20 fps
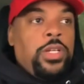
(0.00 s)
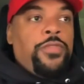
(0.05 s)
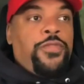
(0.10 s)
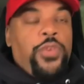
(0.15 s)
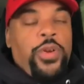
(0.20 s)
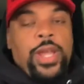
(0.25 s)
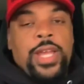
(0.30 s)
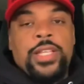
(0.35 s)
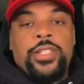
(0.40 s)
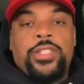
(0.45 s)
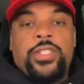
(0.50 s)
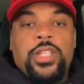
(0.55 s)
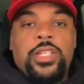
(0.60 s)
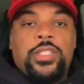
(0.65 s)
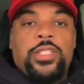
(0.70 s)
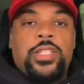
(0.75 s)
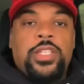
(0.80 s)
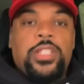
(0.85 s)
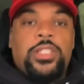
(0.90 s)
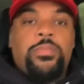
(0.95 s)
for
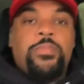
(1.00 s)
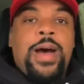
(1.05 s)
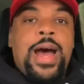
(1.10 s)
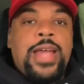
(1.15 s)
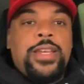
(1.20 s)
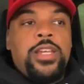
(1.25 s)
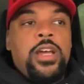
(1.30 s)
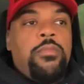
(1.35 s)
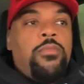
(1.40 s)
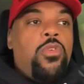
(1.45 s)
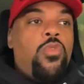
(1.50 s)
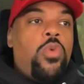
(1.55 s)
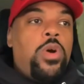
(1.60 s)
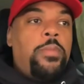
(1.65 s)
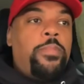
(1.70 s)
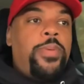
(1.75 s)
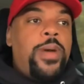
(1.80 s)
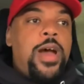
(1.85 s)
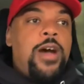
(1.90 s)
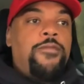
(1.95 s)
instance, is my number
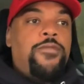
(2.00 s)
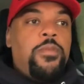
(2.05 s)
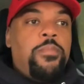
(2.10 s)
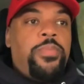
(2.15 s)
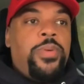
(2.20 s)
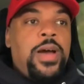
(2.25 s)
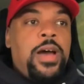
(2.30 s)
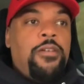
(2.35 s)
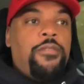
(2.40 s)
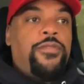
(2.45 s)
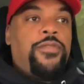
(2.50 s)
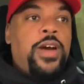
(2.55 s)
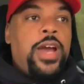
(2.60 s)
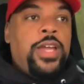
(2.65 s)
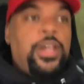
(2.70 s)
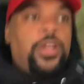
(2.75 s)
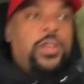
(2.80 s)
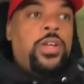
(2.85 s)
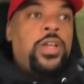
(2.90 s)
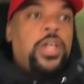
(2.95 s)
one pound for pound
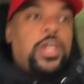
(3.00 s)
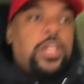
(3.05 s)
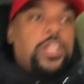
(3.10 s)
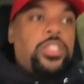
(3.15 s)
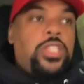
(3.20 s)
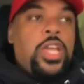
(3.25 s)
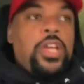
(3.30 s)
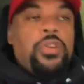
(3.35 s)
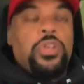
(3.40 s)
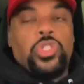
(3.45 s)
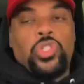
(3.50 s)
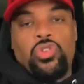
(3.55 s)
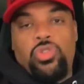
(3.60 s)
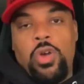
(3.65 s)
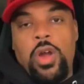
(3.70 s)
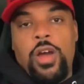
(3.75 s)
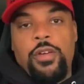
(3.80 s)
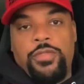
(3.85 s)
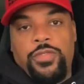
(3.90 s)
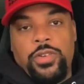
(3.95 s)
fighter, Terrence
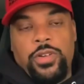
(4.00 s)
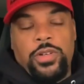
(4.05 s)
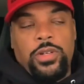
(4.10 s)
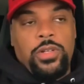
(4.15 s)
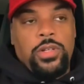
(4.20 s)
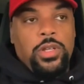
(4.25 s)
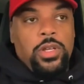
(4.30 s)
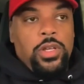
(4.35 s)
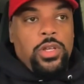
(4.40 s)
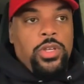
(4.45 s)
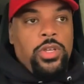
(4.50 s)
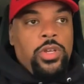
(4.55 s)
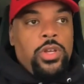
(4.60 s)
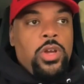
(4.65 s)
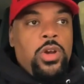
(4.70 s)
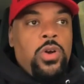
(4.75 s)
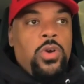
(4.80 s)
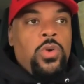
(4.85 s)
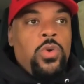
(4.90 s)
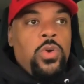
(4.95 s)
Crawford, you
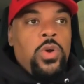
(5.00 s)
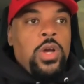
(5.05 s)
know.